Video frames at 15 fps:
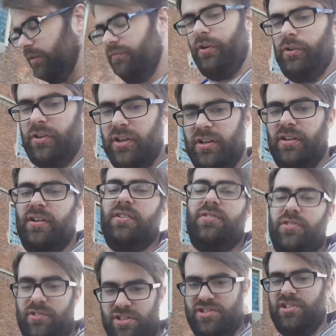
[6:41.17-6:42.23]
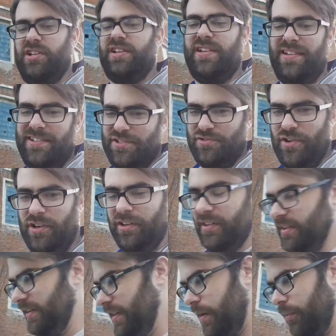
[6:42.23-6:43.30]
Vodka traditionally is drunk,
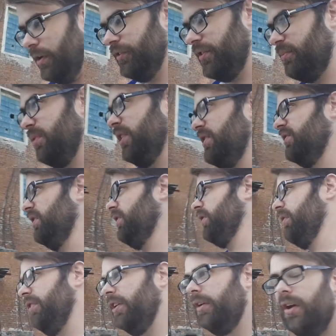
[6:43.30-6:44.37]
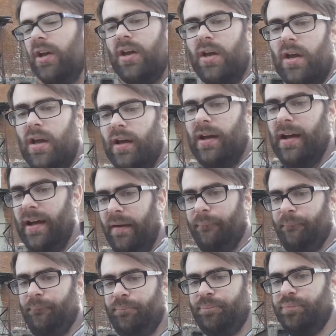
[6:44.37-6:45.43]
that won't surprise a lot of you.
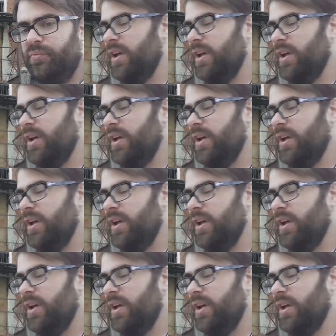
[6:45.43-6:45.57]
And